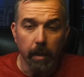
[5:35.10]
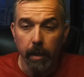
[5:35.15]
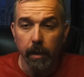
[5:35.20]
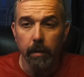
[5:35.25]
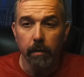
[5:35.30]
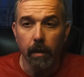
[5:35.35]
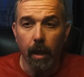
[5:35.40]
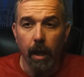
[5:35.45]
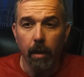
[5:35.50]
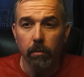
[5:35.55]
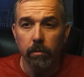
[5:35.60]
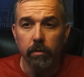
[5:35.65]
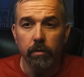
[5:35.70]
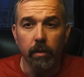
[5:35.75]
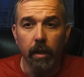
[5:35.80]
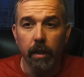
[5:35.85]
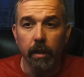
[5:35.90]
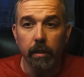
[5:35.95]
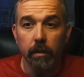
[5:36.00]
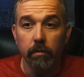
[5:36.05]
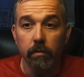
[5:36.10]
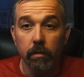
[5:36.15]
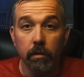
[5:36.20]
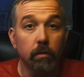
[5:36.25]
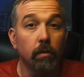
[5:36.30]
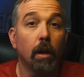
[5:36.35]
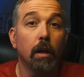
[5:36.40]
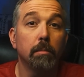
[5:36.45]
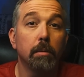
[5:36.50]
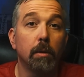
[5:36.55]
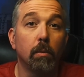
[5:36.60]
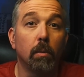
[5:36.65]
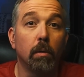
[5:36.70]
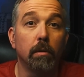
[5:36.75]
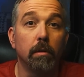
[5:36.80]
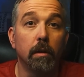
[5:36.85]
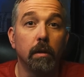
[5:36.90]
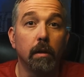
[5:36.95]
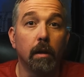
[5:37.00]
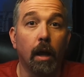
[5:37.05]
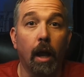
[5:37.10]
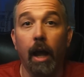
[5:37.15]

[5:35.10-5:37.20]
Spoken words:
And I would say it's incredibly worth it.